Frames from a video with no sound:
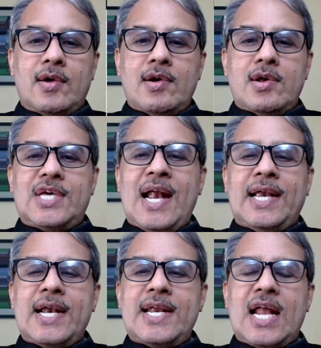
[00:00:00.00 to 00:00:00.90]
Gillette
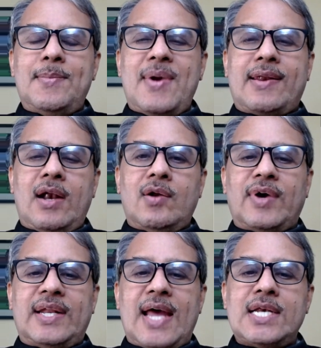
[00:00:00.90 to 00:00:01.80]
India Limited
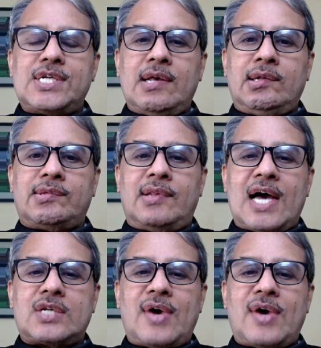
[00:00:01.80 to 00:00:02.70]
financials
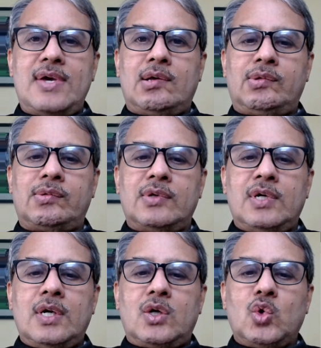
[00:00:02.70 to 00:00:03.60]
last 5 years.
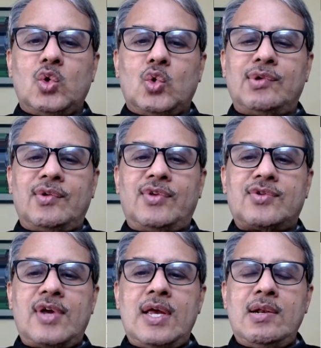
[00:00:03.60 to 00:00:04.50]

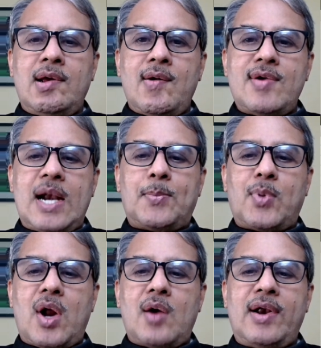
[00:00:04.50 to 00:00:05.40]
2016, net
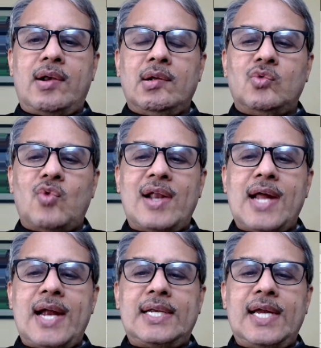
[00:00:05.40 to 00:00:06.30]
profit
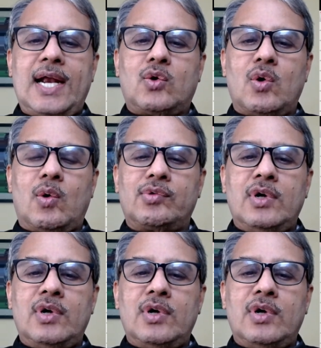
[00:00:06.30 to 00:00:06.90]
198 crores.